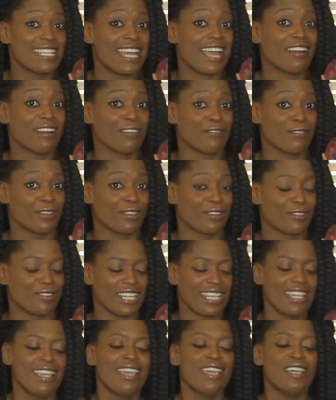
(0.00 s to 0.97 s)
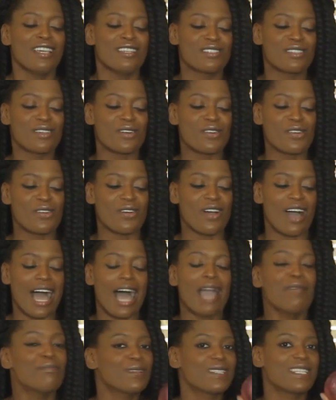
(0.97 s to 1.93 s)
naira for 3. So
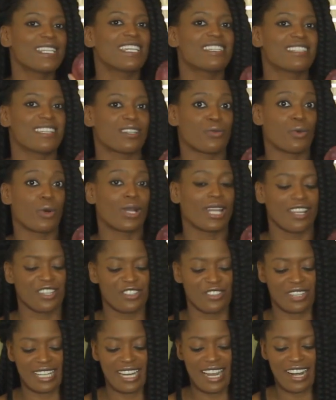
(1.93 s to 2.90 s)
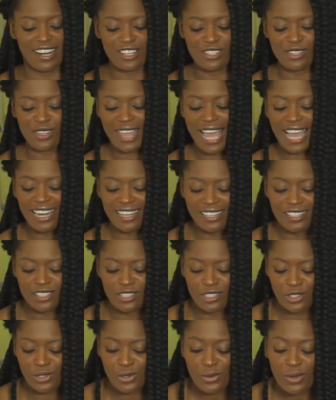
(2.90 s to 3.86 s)
I'm putting it at 100 naira. So that
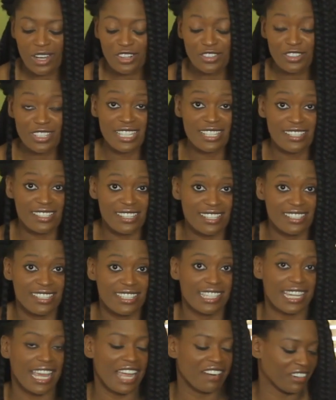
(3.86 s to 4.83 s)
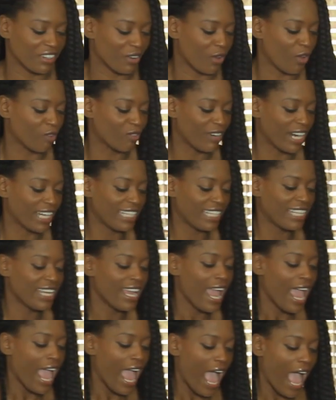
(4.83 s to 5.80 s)
is 260 naira already.
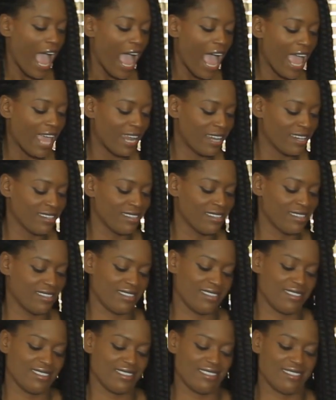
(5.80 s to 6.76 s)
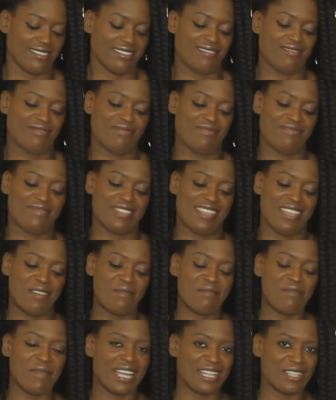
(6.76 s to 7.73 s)
And
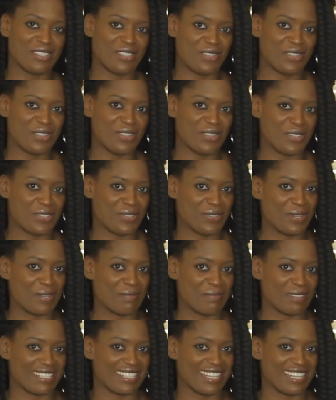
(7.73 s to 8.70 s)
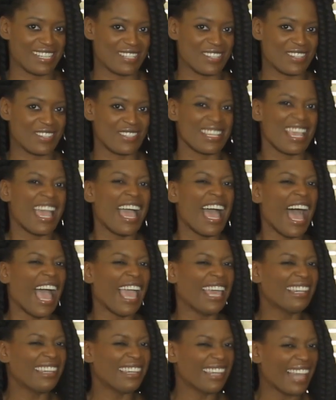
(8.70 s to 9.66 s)
my 2 sweet potatoes.
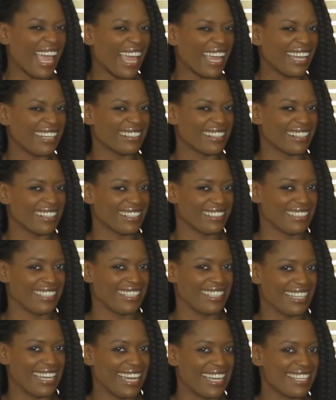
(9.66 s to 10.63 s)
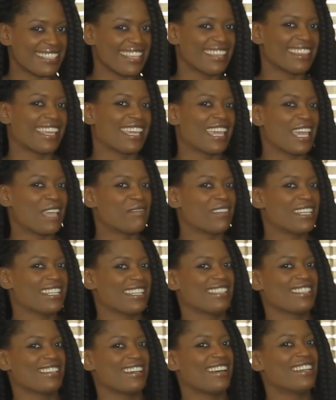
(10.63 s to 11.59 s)
I lied earlier. I said they came in
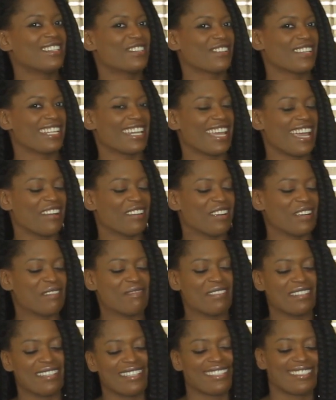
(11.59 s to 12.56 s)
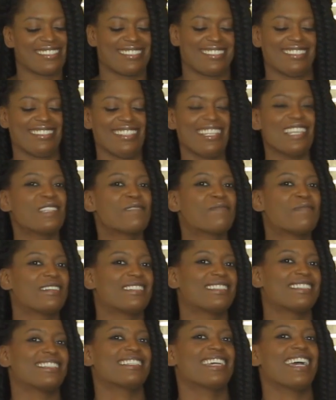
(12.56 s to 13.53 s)
at 100 naira, but let's
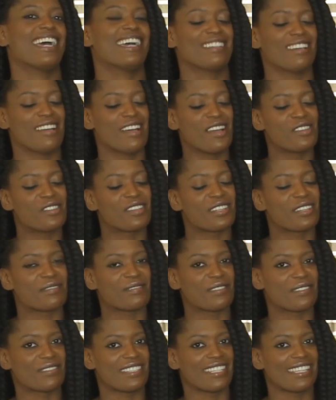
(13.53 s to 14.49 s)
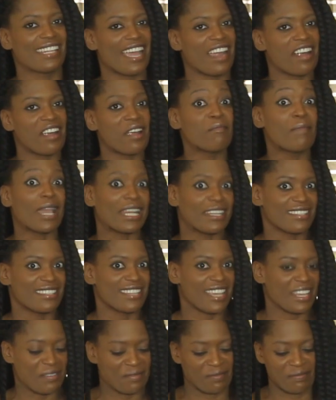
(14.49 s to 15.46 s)
put it at 150 naira minus
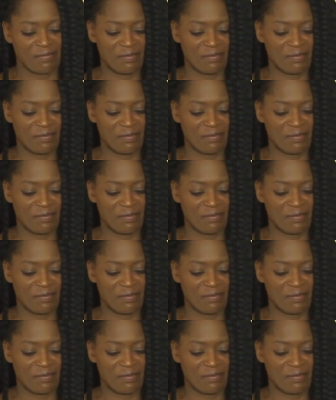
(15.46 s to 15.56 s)
10.